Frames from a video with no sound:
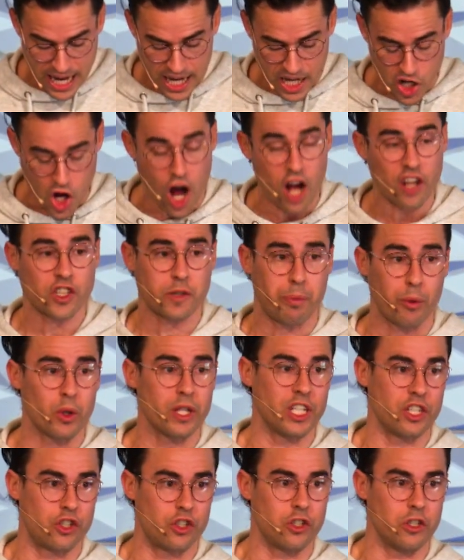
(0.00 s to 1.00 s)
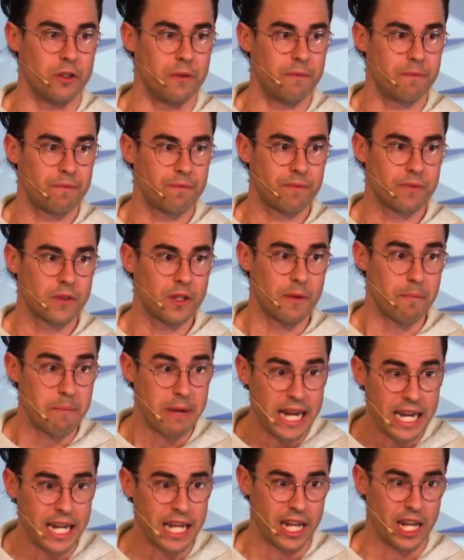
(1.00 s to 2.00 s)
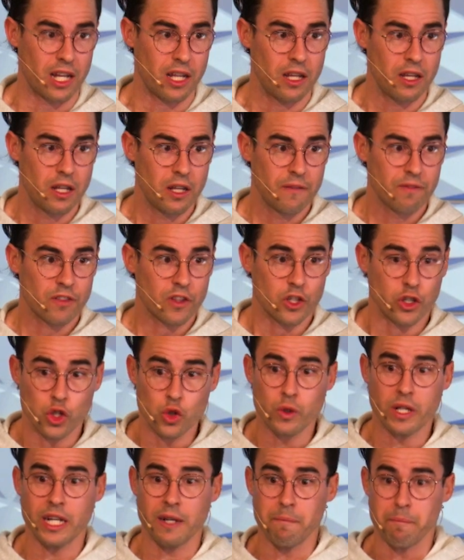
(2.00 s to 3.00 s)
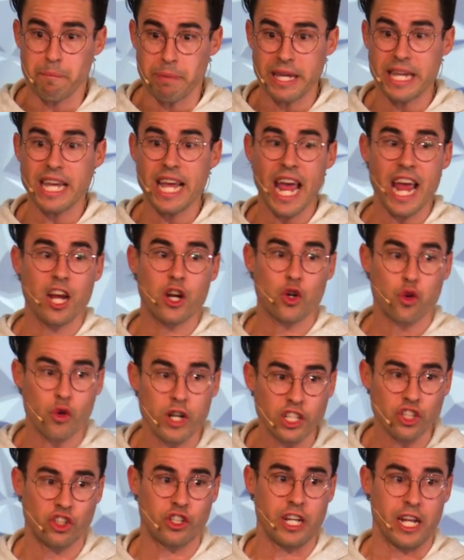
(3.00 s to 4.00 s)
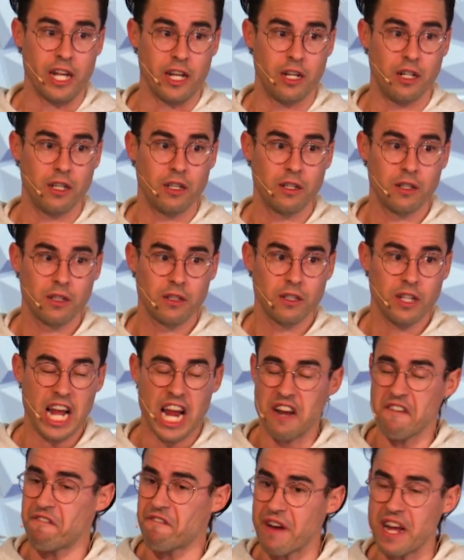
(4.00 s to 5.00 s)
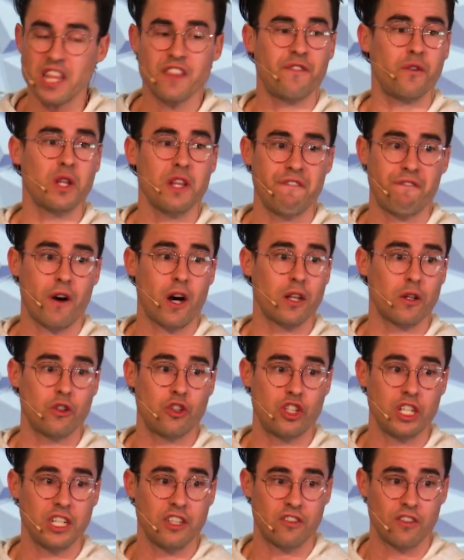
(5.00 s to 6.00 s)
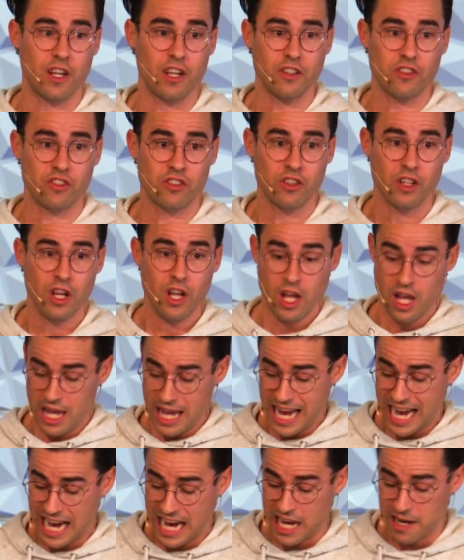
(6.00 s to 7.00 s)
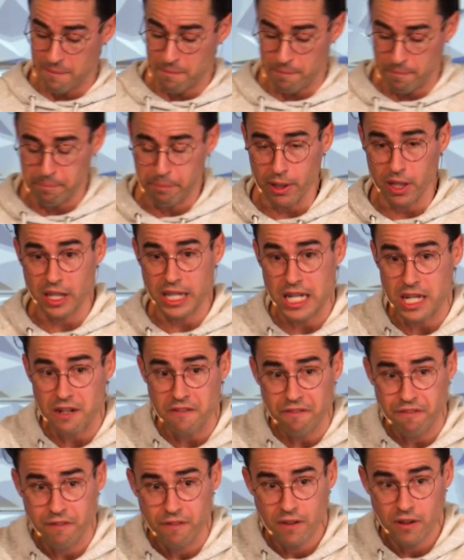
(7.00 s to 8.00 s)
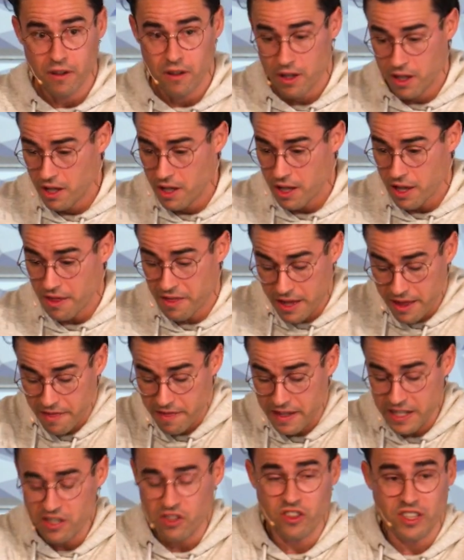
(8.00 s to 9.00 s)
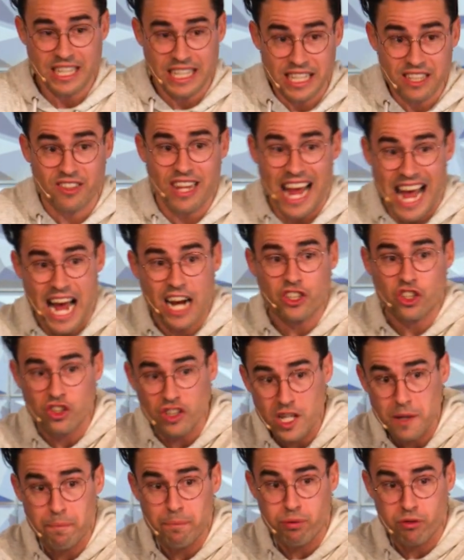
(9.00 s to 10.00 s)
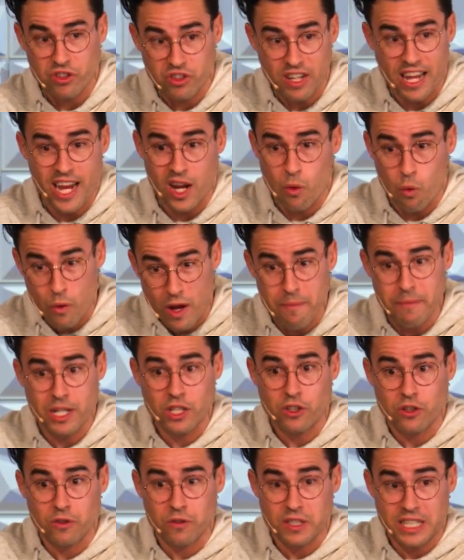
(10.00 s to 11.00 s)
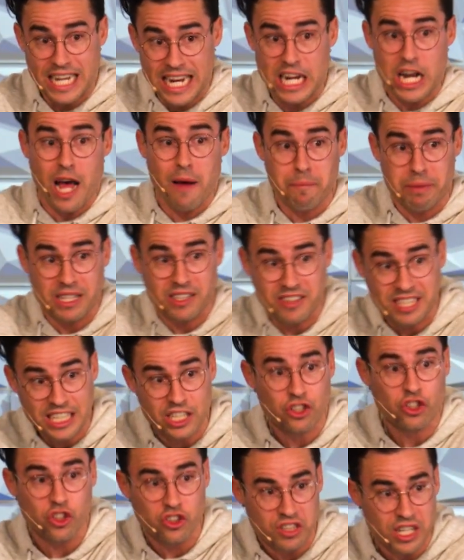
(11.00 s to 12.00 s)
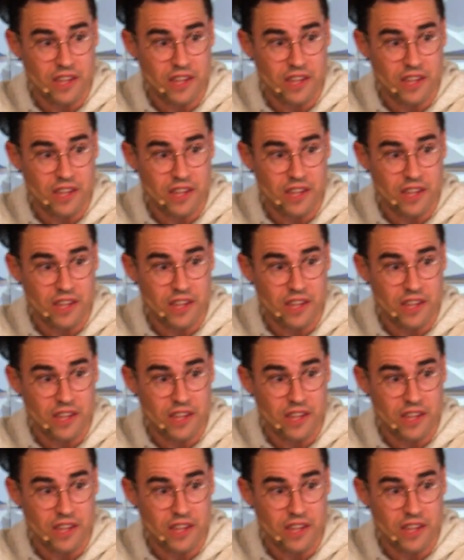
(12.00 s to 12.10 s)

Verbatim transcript: a gospel issue, meaning you can be a Christian and faithfully follow Jesus and believe that this is actually saying women cannot be teachers